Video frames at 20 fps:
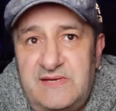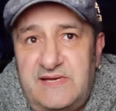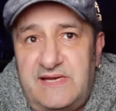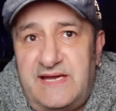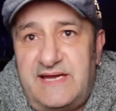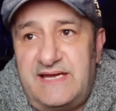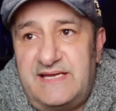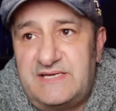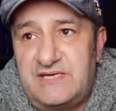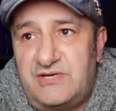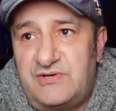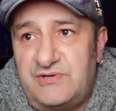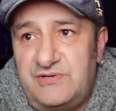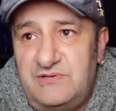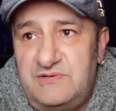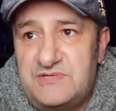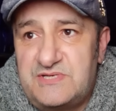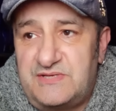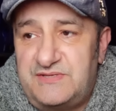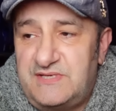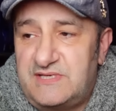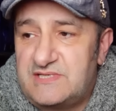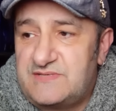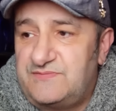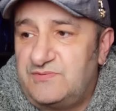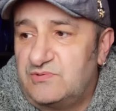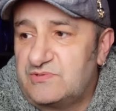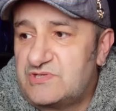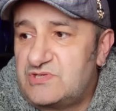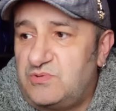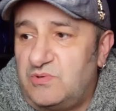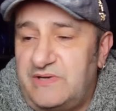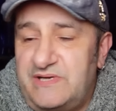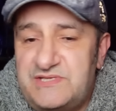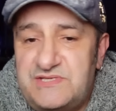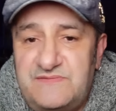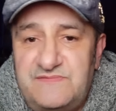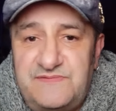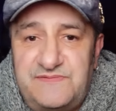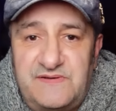And Cruz, I think, has fought
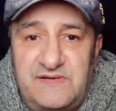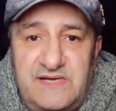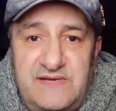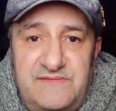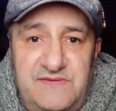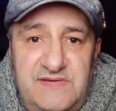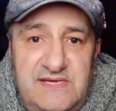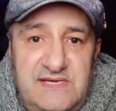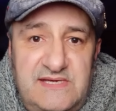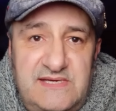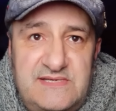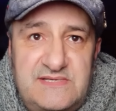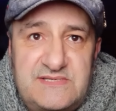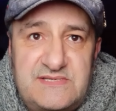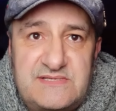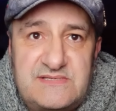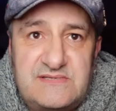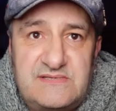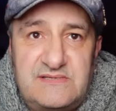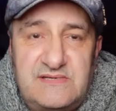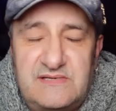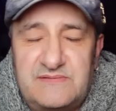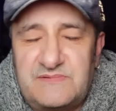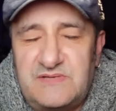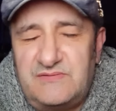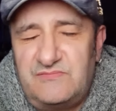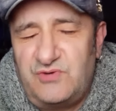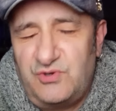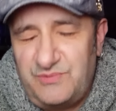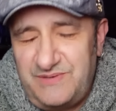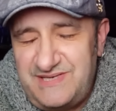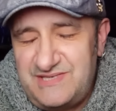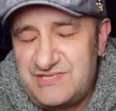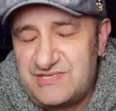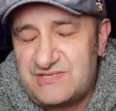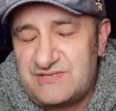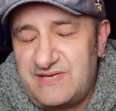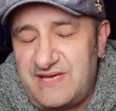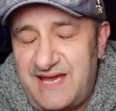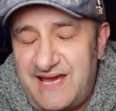twice in 5 years. Andy
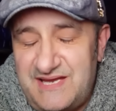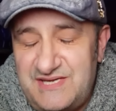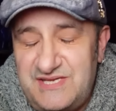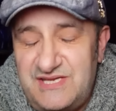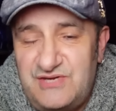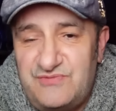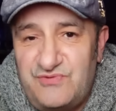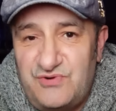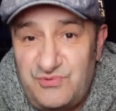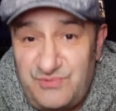Ruiz against